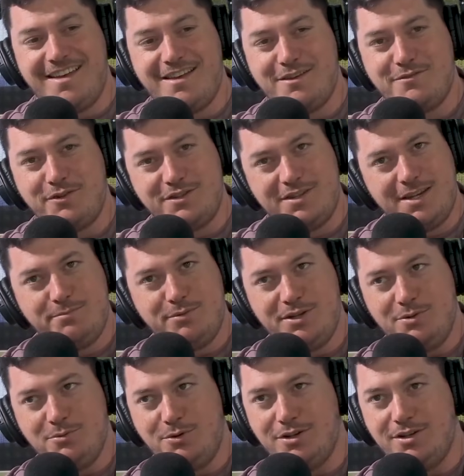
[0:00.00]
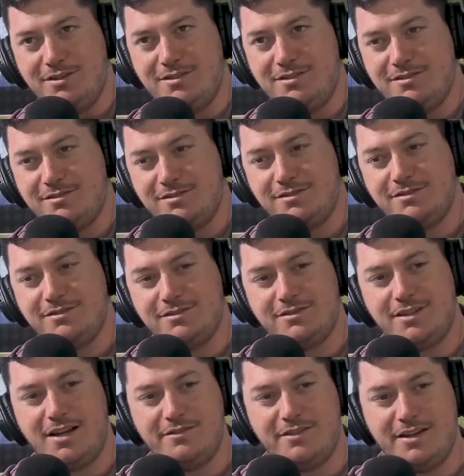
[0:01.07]
For tip, only one.
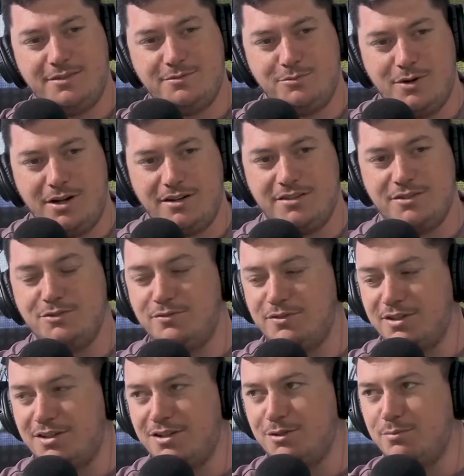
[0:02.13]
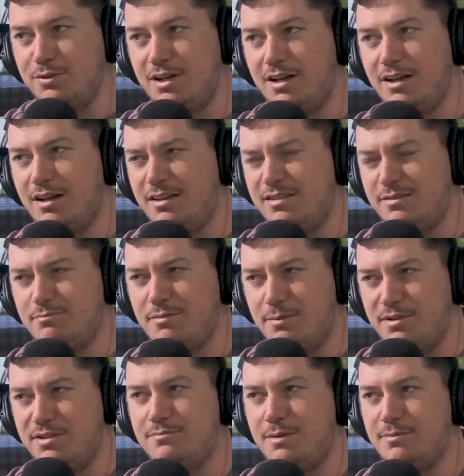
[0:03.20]
I've had one or two for the club, and I think
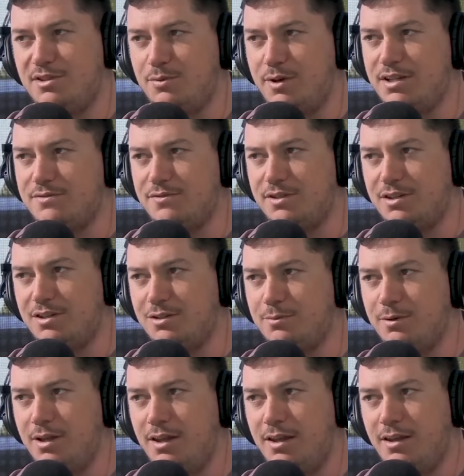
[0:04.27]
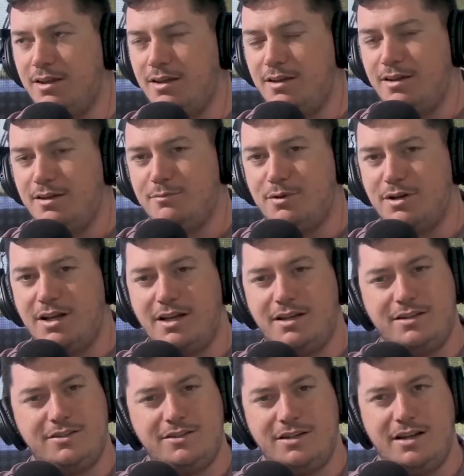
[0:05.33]
maybe twice for the club, but
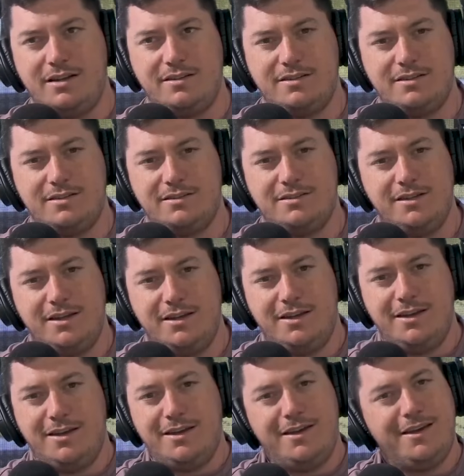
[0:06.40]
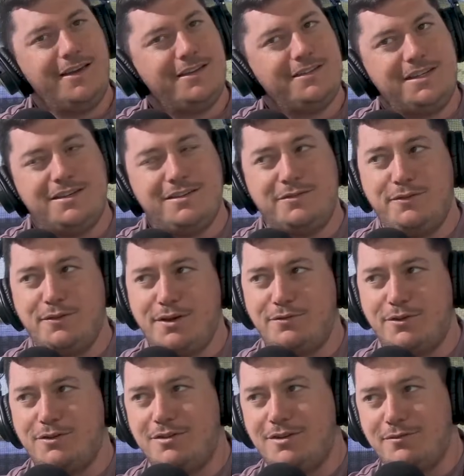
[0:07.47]
no, not. See, if
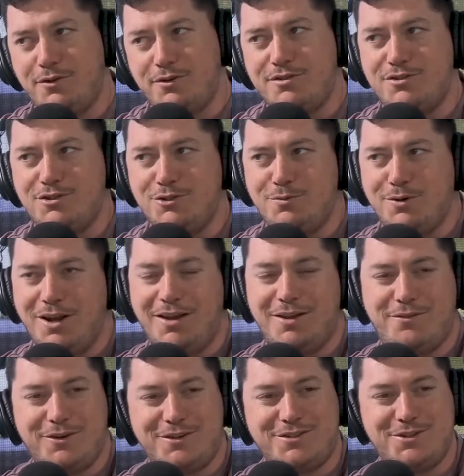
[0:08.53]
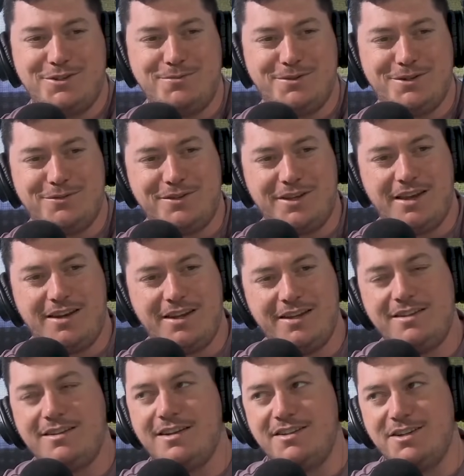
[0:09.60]
you're stupid enough to get hit
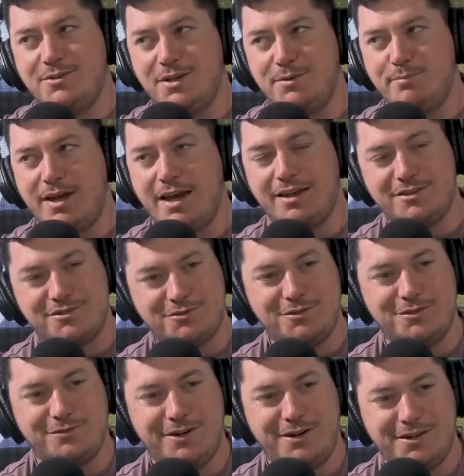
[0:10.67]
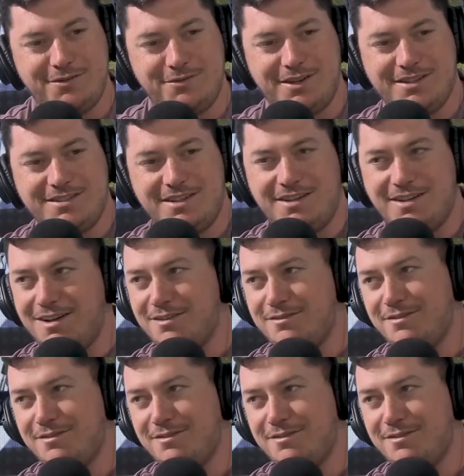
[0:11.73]
and then you hit back, it's your own fault if you get sent off.